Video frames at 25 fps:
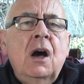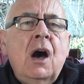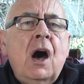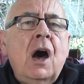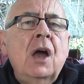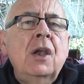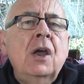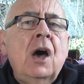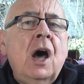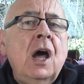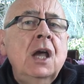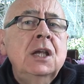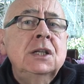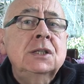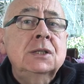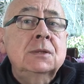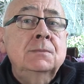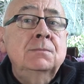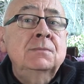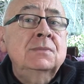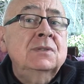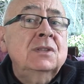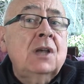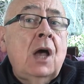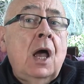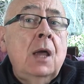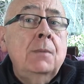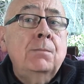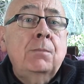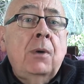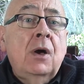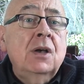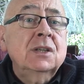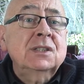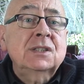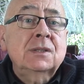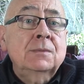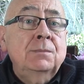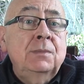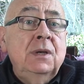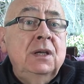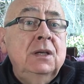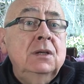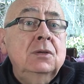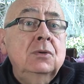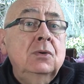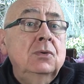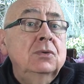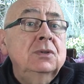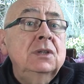on items I
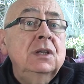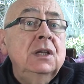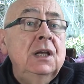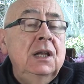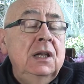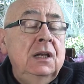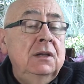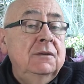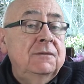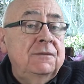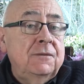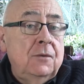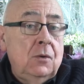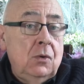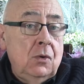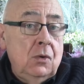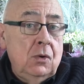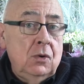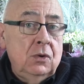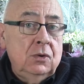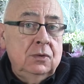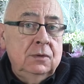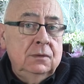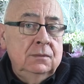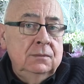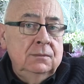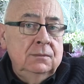possibly could ill afford.